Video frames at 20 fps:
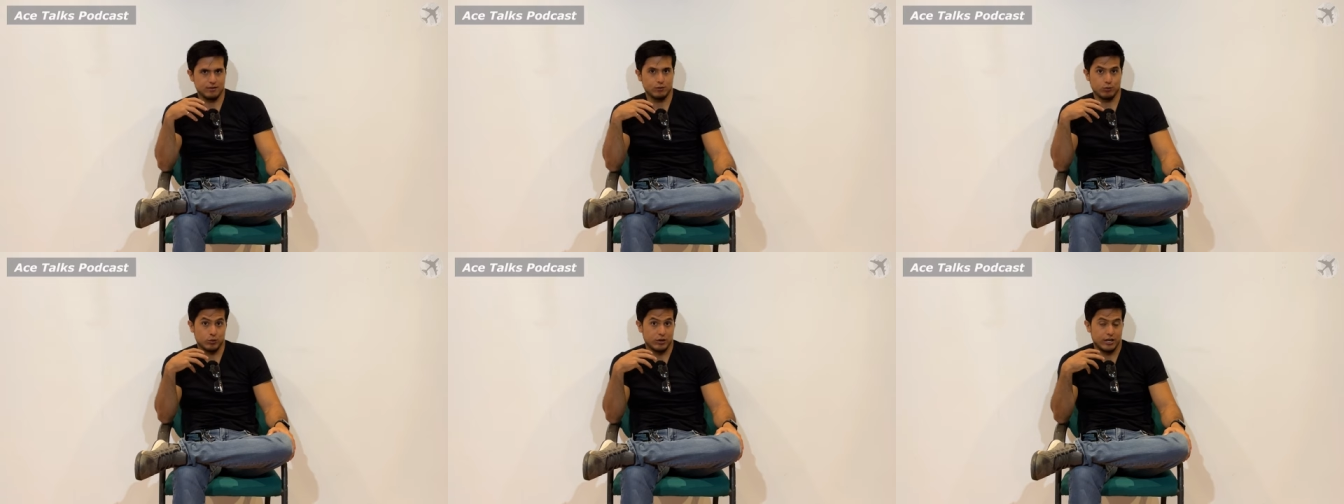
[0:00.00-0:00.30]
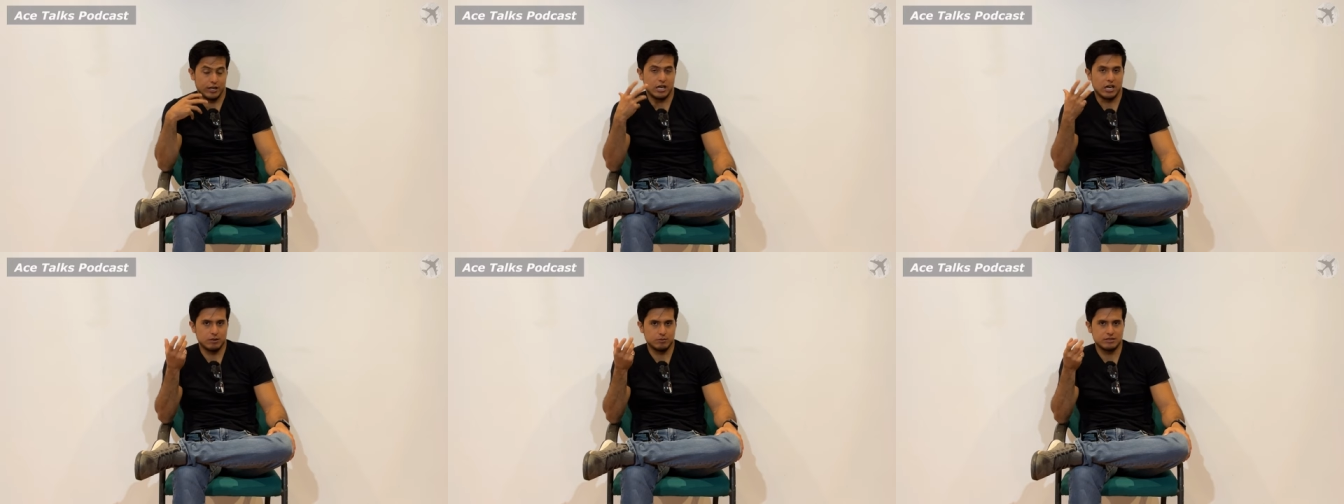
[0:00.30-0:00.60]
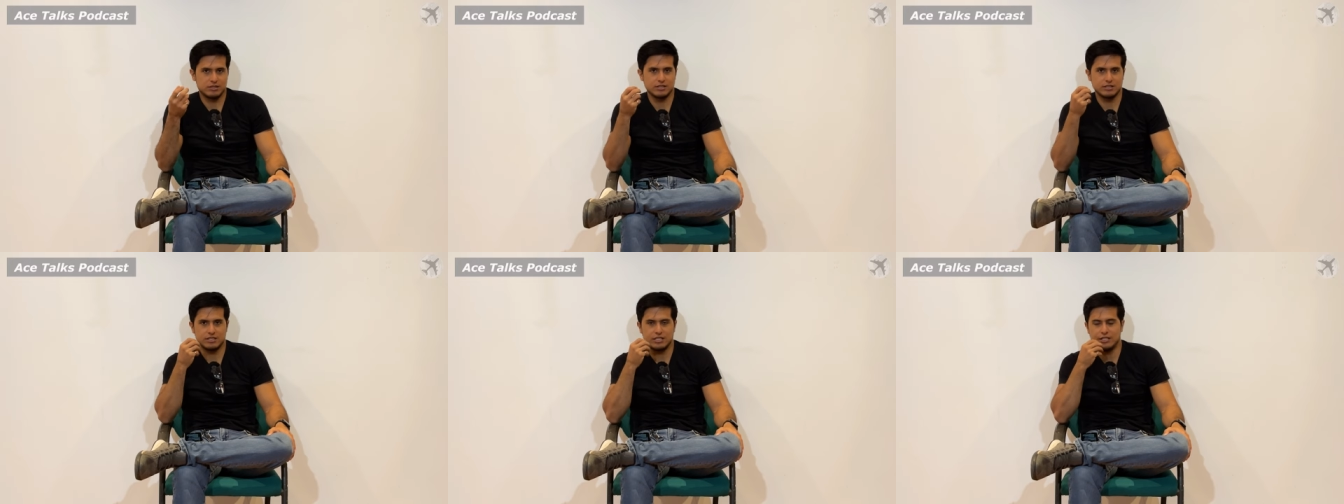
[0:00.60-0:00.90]
when it comes
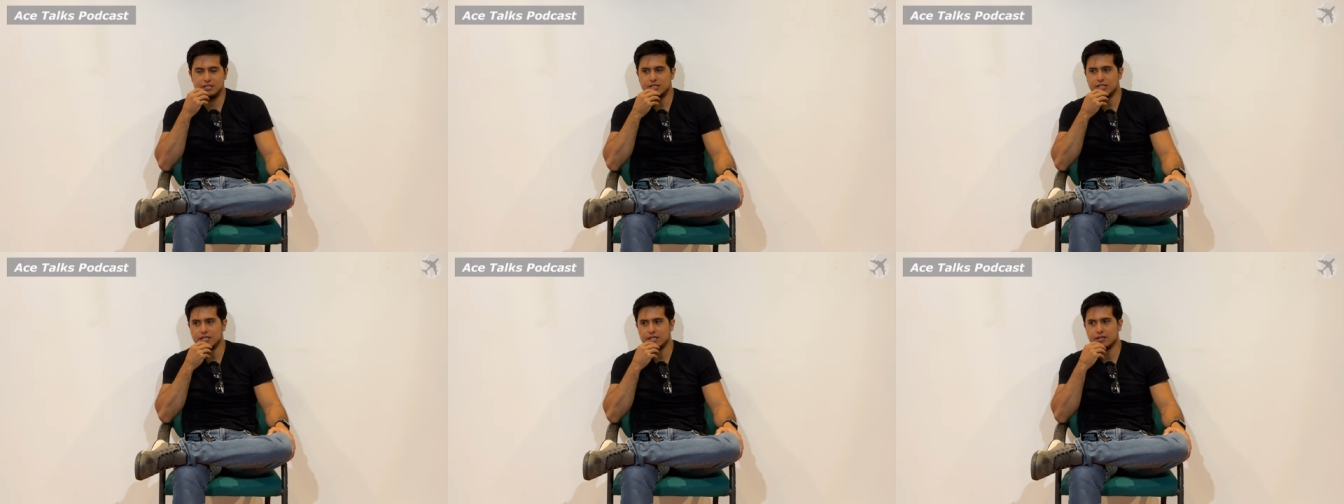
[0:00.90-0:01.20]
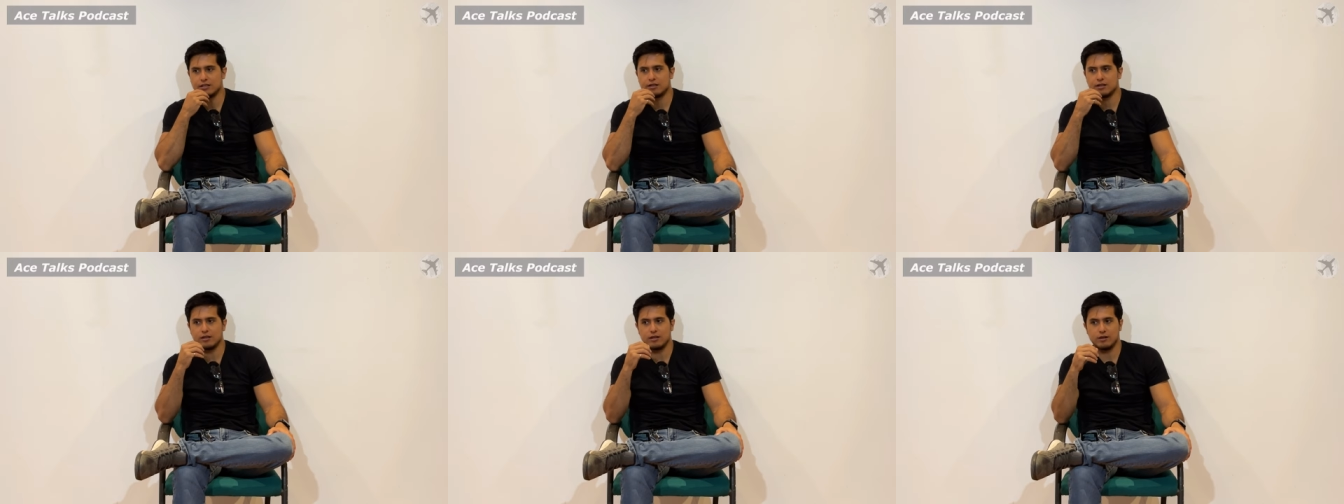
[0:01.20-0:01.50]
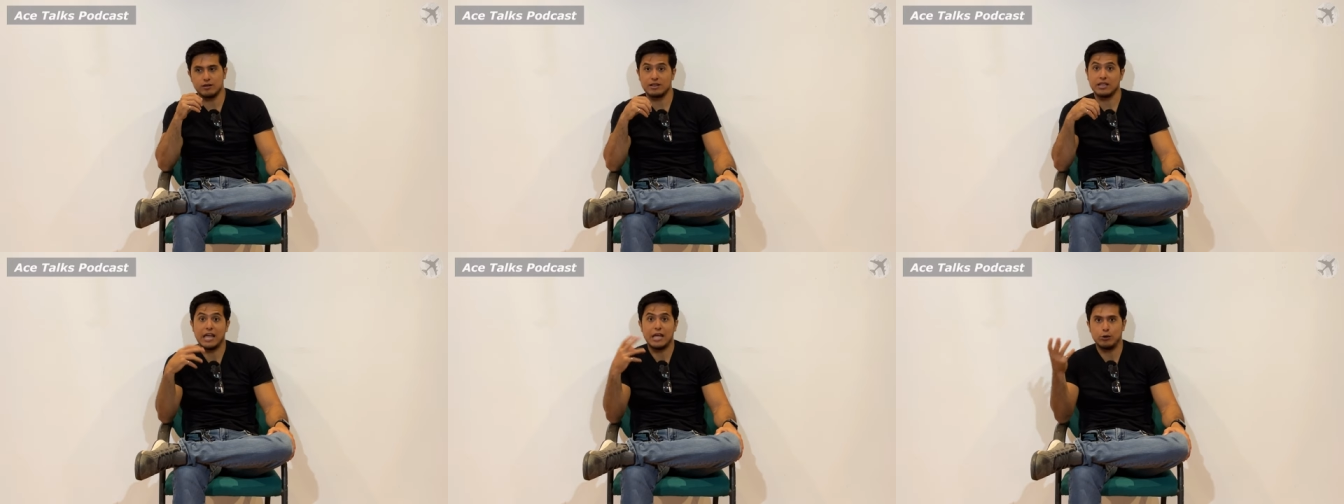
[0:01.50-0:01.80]
to teaching
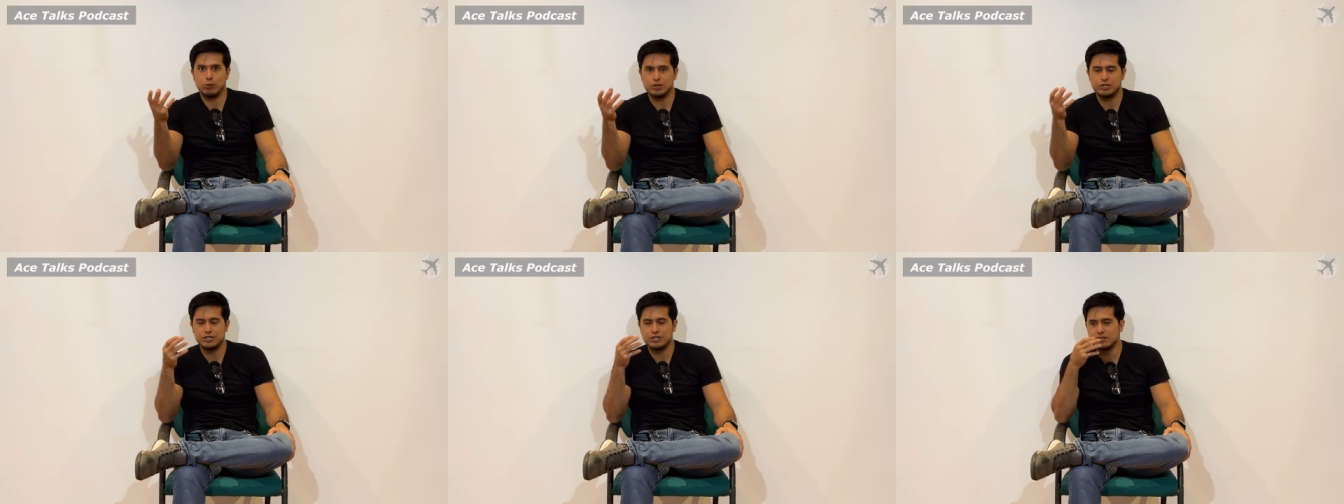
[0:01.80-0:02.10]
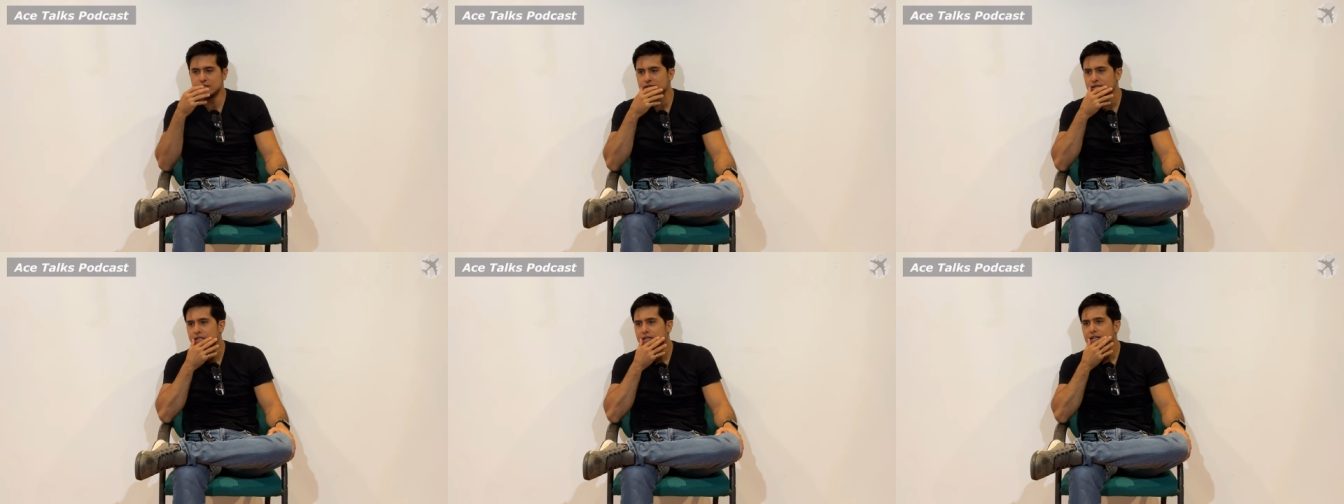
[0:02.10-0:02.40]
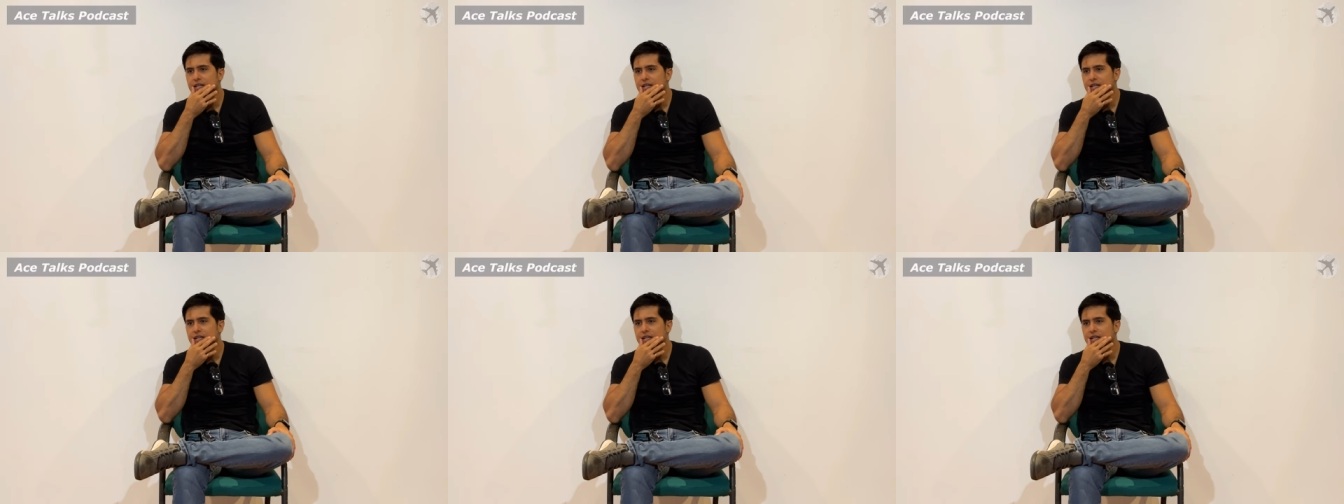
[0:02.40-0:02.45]
languages.